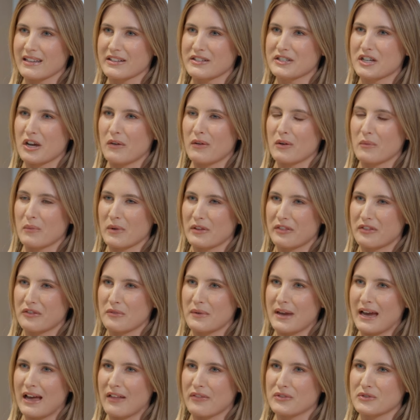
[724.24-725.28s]
is going with you
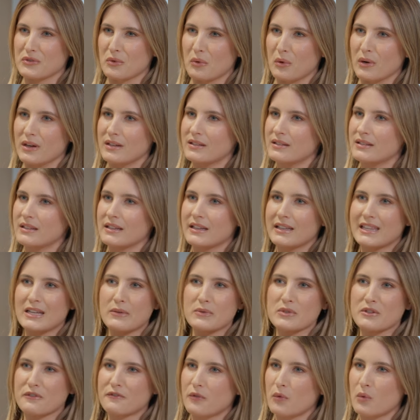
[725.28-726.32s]
out the door. There
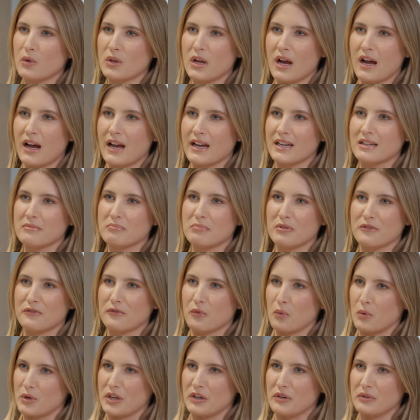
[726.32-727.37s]
was a fall guy
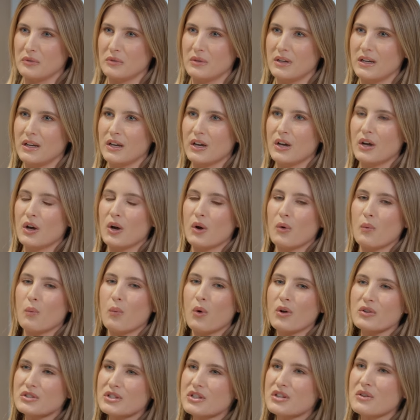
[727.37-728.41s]
before you.
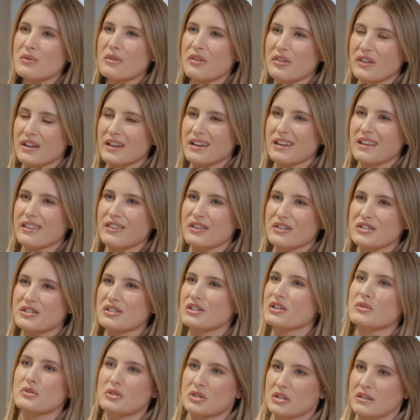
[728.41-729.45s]
What do you think the
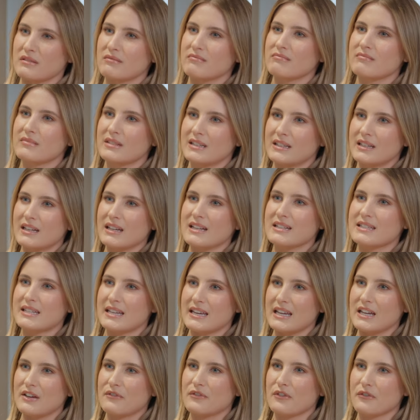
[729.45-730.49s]
solution is
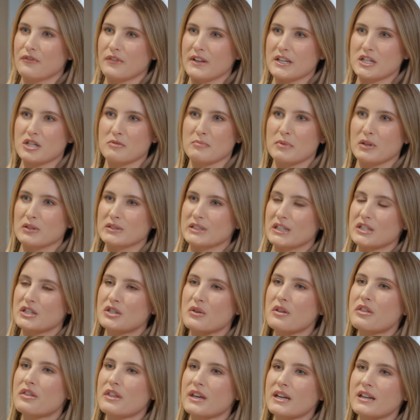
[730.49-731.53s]
here for Fletcher Building. Do
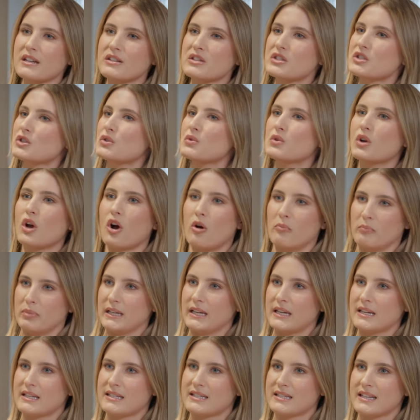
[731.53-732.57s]
you think it's too
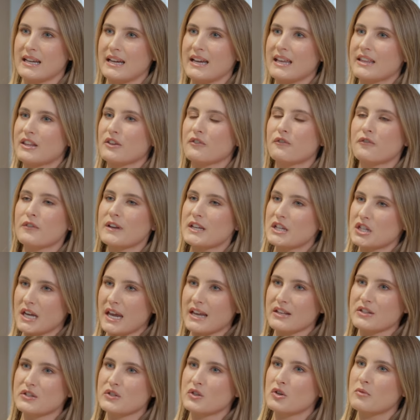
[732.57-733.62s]
complex, that Fletcher
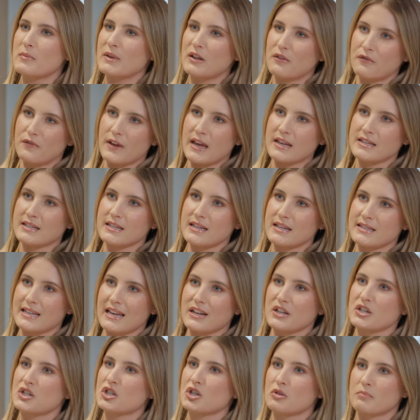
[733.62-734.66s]
has too many facets
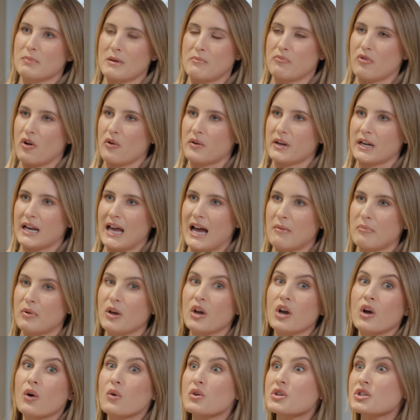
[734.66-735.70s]
and it should be broken up?
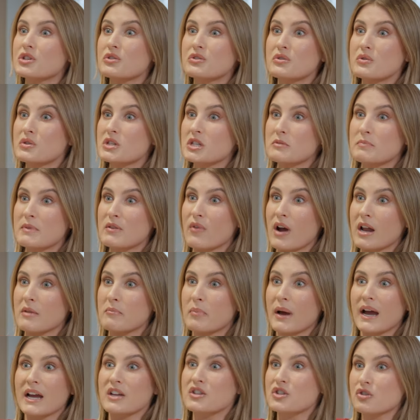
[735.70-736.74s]
Or should you just be run
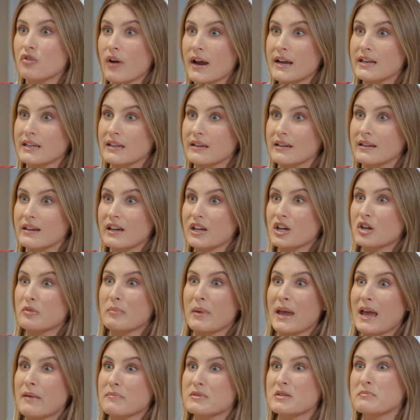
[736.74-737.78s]
by a tradie? Could
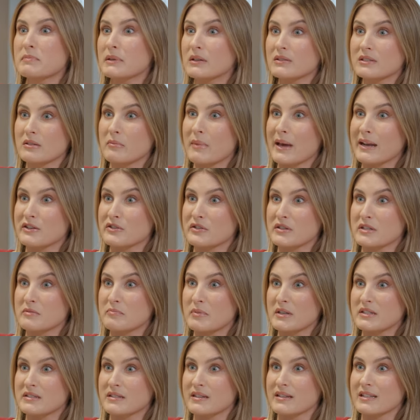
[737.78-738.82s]
perhaps a builder manage this
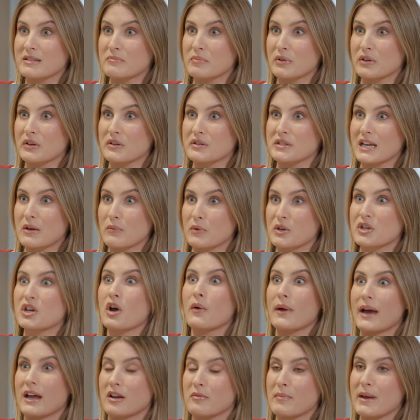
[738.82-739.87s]
business because they would know
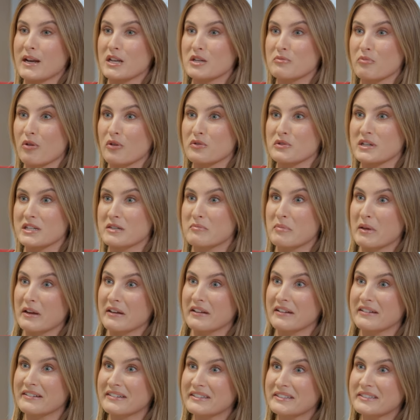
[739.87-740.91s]
how to manage projects
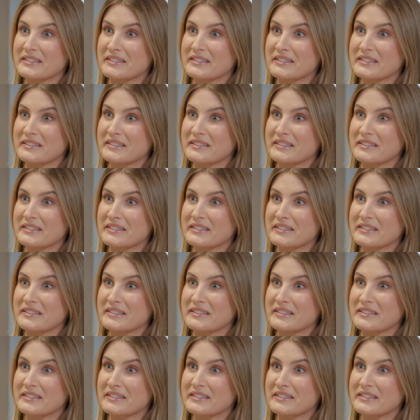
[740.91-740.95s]
better?